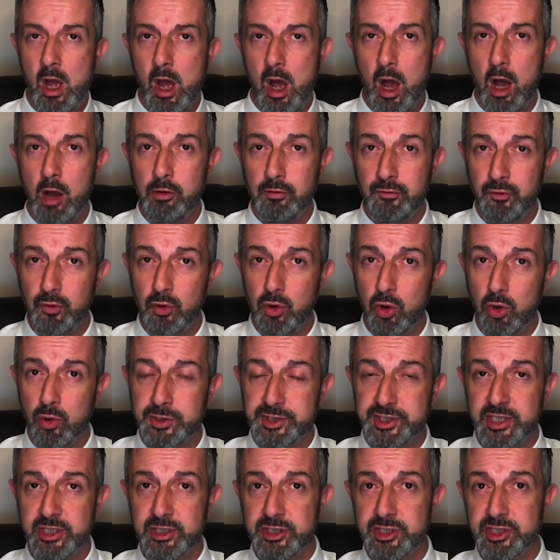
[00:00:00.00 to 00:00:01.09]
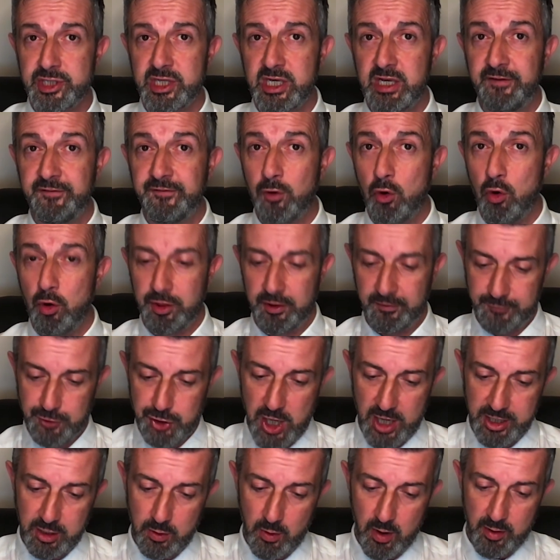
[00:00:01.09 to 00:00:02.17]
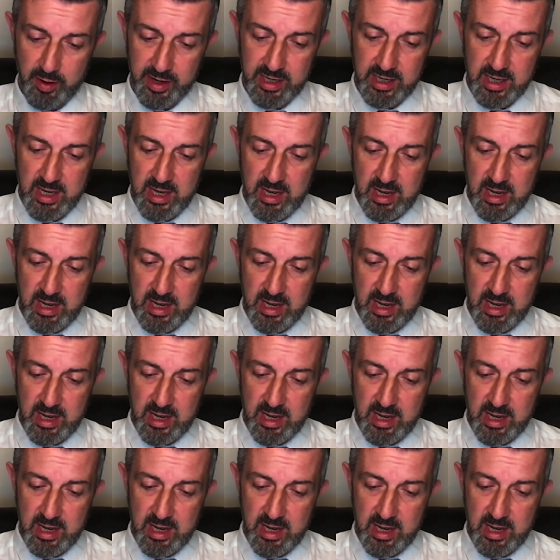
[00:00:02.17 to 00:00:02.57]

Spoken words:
overall since the 4th of January.